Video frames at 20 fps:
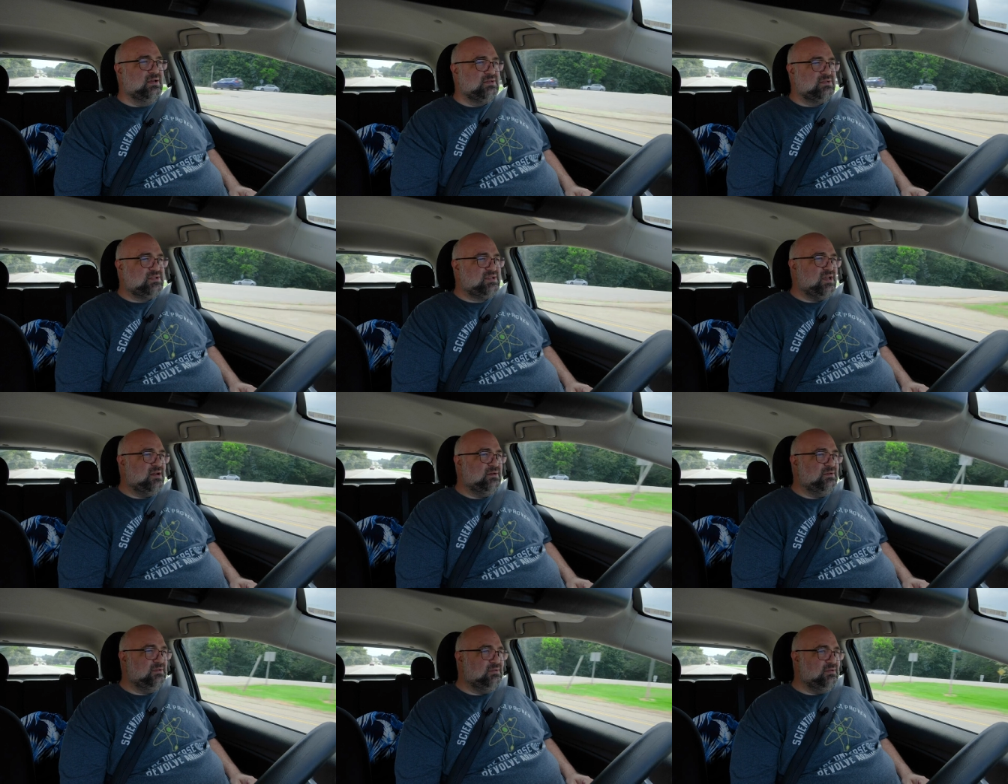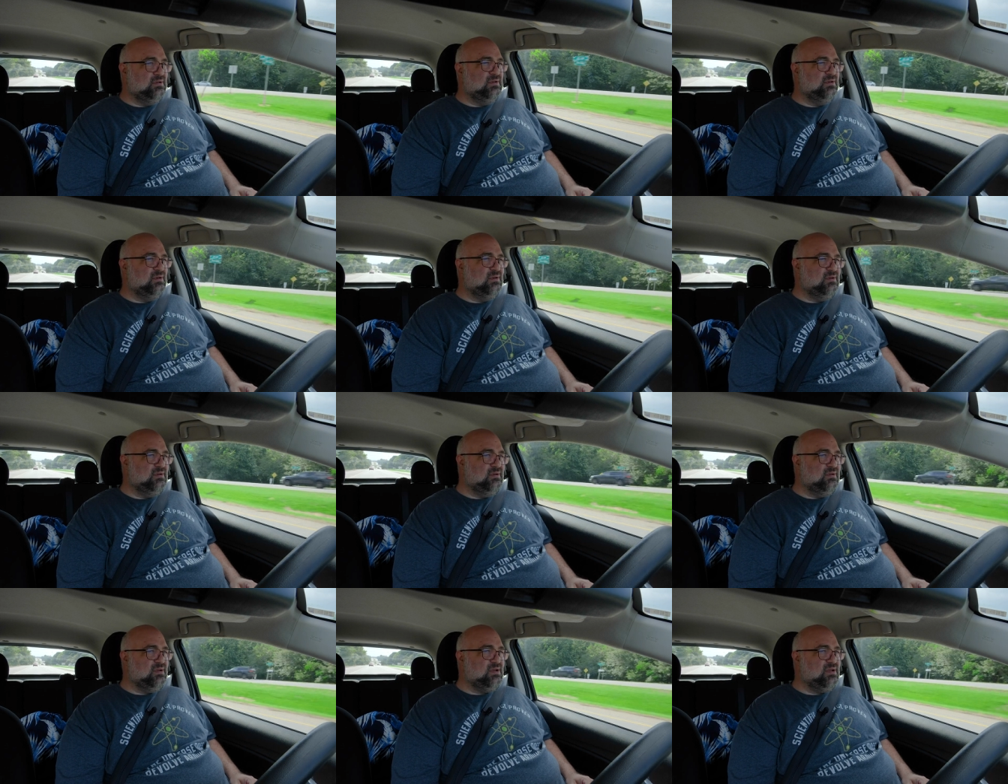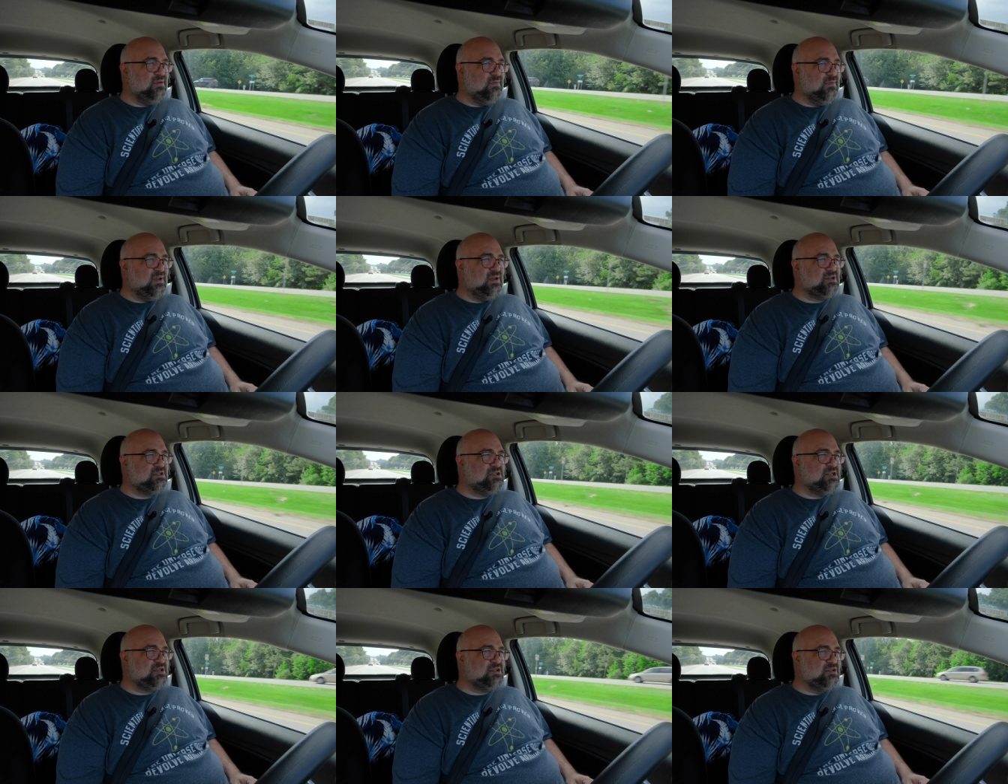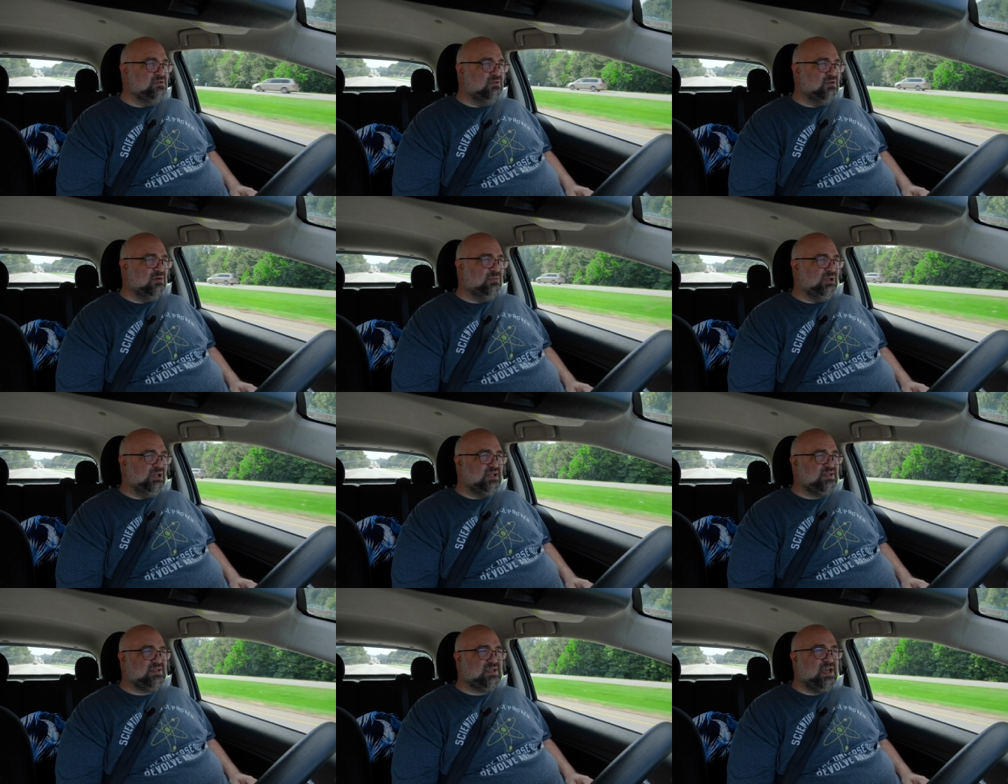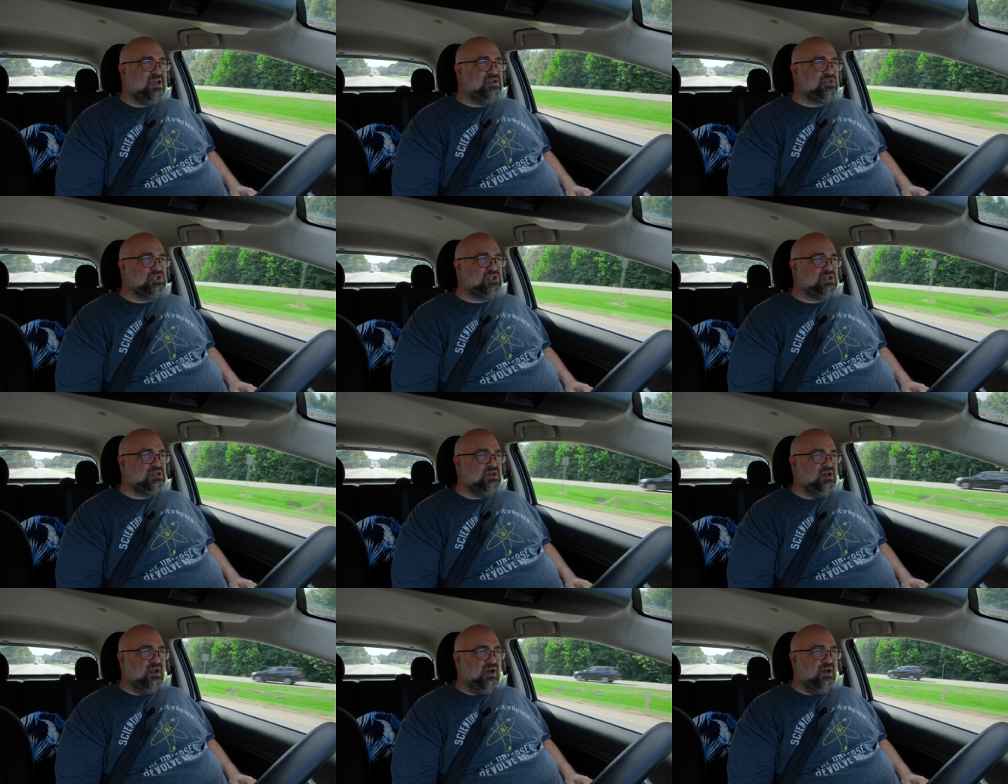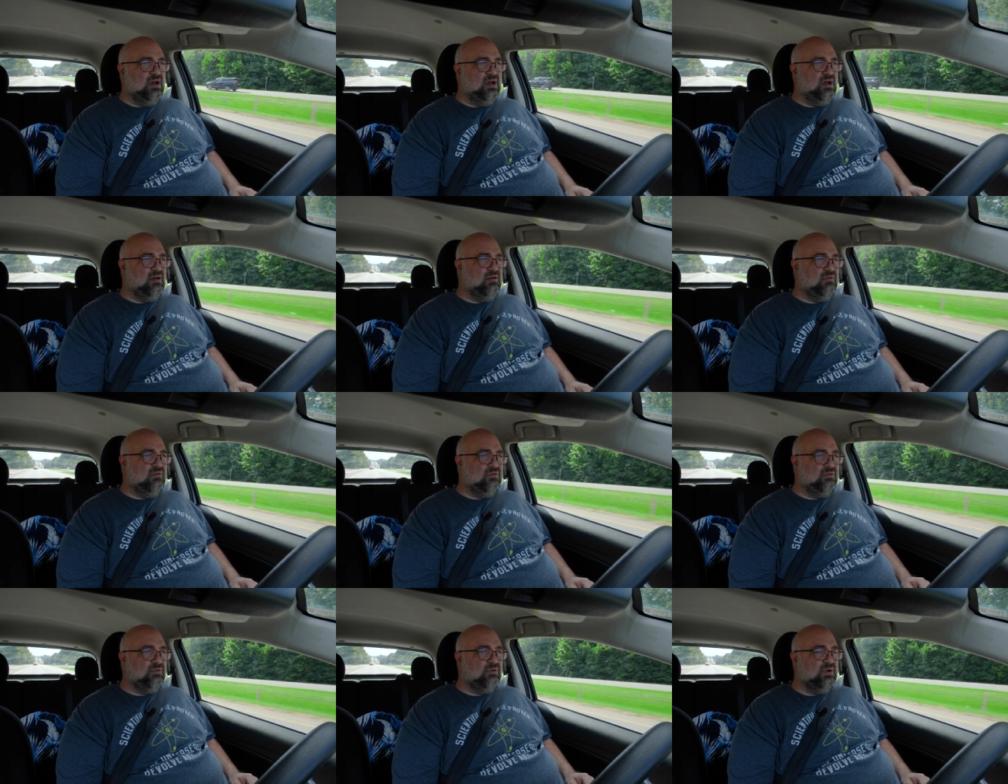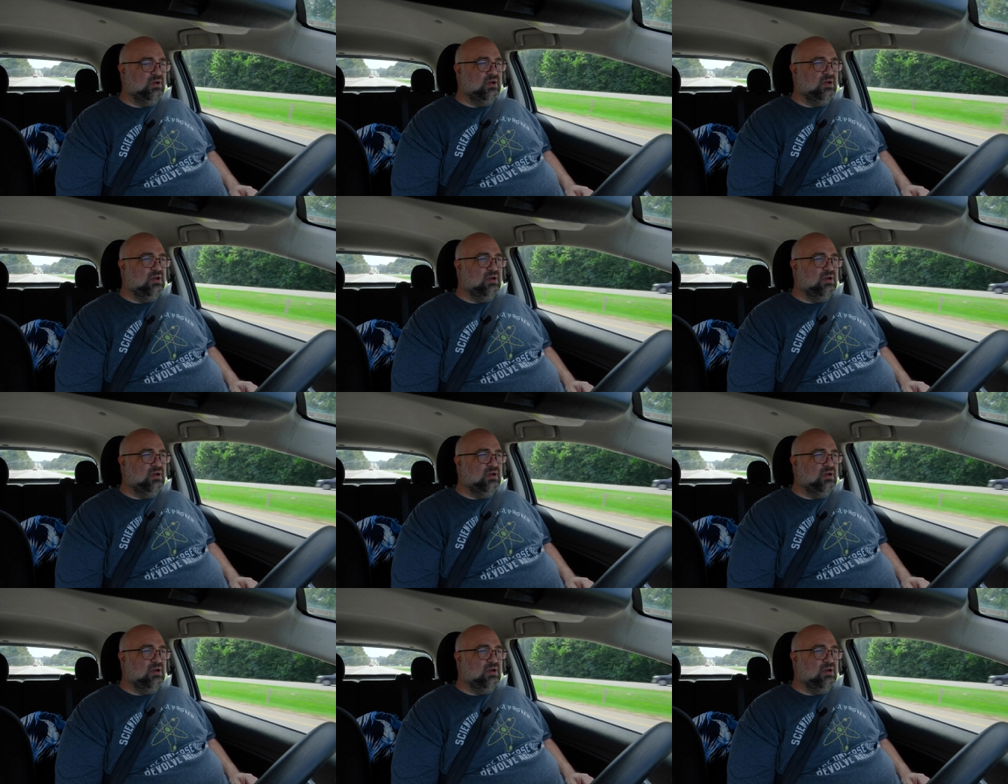So there's this normalization of